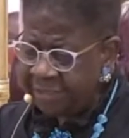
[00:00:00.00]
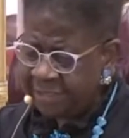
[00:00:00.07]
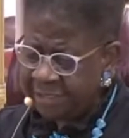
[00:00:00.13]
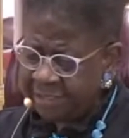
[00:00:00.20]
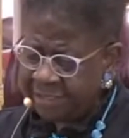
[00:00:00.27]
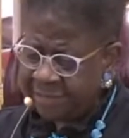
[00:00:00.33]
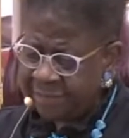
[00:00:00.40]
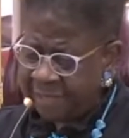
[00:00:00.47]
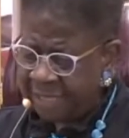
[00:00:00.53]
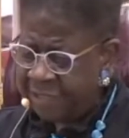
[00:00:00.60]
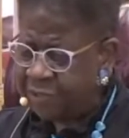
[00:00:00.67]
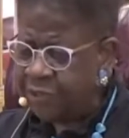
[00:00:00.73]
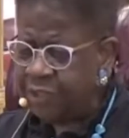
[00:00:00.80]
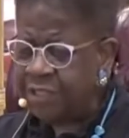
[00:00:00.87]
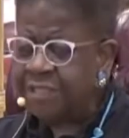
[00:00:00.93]
that this
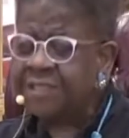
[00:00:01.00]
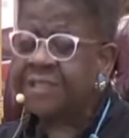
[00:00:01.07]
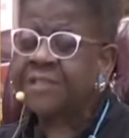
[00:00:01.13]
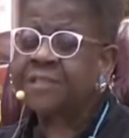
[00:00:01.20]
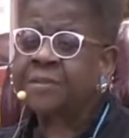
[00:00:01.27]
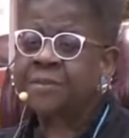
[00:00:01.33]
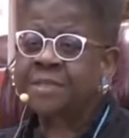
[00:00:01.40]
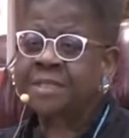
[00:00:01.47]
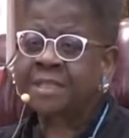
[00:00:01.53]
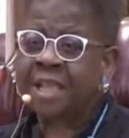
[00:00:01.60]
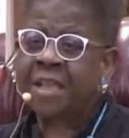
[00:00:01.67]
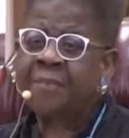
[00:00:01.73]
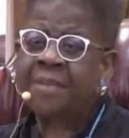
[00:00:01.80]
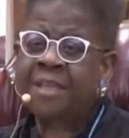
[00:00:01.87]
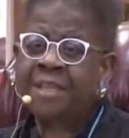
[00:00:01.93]
man Jesus was
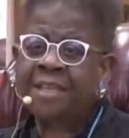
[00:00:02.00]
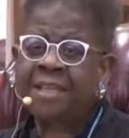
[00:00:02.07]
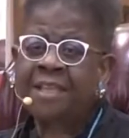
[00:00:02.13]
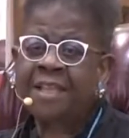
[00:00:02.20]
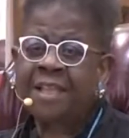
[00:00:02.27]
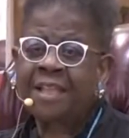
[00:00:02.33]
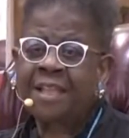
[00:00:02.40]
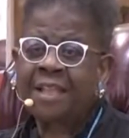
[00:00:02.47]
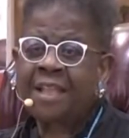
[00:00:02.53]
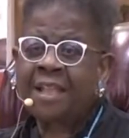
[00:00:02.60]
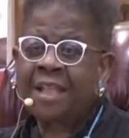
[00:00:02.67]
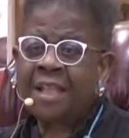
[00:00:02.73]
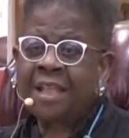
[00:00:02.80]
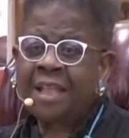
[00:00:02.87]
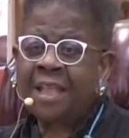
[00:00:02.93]
coming
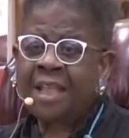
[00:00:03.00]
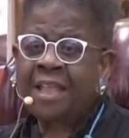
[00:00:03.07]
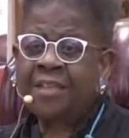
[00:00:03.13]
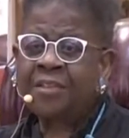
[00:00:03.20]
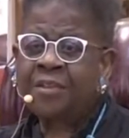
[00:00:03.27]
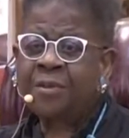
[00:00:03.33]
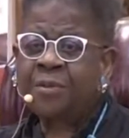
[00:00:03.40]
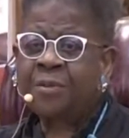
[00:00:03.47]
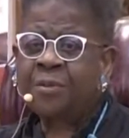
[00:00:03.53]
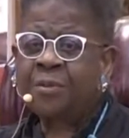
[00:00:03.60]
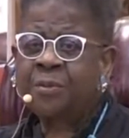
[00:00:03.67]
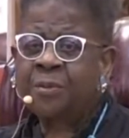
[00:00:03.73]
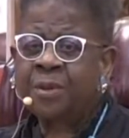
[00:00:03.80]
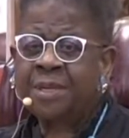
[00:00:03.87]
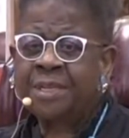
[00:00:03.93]
and
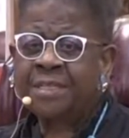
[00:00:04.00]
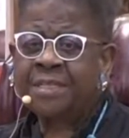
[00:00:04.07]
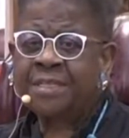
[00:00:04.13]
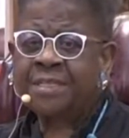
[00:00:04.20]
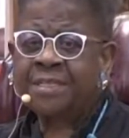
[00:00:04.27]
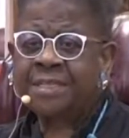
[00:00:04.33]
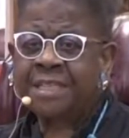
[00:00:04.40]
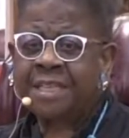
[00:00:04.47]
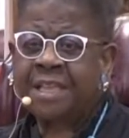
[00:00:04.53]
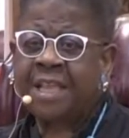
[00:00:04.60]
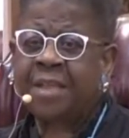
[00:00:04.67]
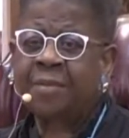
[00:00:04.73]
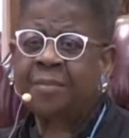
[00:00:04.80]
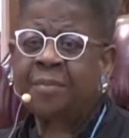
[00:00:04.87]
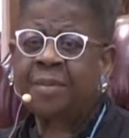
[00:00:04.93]
you wanted to see
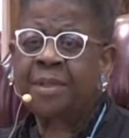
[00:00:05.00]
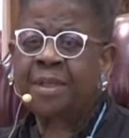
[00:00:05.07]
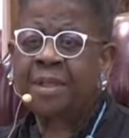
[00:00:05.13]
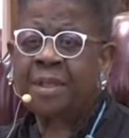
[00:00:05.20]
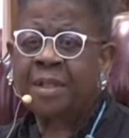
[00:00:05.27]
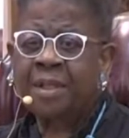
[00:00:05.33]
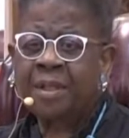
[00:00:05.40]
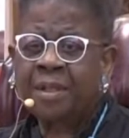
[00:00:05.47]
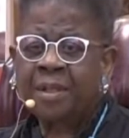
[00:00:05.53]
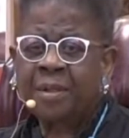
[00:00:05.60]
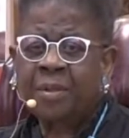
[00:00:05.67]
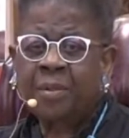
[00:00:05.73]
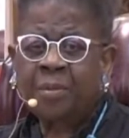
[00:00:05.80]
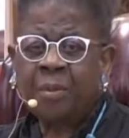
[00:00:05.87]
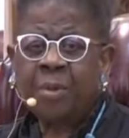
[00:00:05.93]
him,
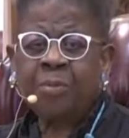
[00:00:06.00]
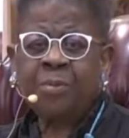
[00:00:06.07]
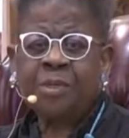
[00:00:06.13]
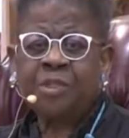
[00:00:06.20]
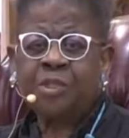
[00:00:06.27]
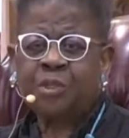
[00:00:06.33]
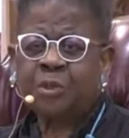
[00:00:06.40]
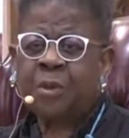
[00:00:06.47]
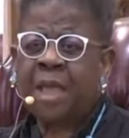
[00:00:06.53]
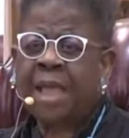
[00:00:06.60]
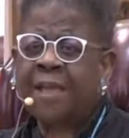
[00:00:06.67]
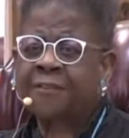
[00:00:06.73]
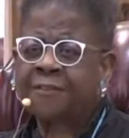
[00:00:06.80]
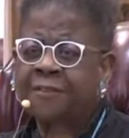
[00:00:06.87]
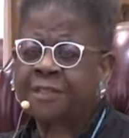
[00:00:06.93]
what would you
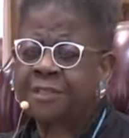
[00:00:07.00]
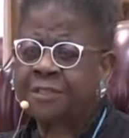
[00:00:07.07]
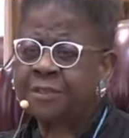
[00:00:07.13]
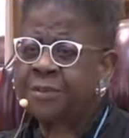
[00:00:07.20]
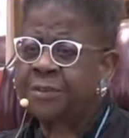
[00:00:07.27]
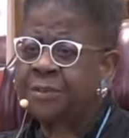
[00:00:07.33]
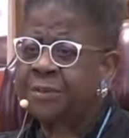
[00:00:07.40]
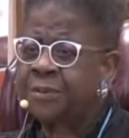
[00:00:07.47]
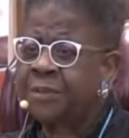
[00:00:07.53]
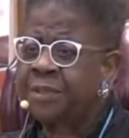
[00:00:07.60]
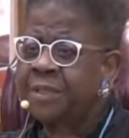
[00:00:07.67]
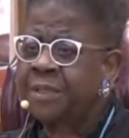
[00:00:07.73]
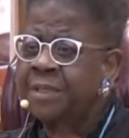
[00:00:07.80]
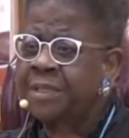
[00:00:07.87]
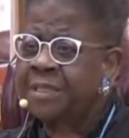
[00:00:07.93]
have to do
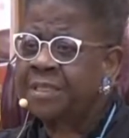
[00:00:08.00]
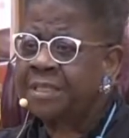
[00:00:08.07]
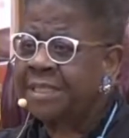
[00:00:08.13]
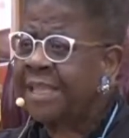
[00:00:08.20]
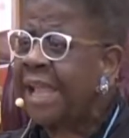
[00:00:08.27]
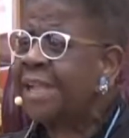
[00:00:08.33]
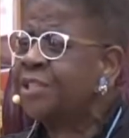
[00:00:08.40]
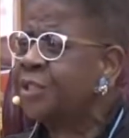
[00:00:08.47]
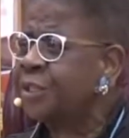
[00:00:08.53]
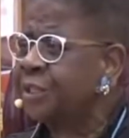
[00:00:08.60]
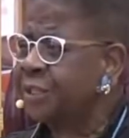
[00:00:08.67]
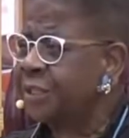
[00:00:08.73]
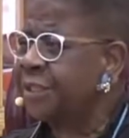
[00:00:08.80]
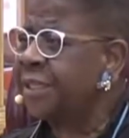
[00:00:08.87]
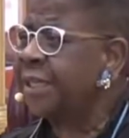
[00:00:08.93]
to catch a good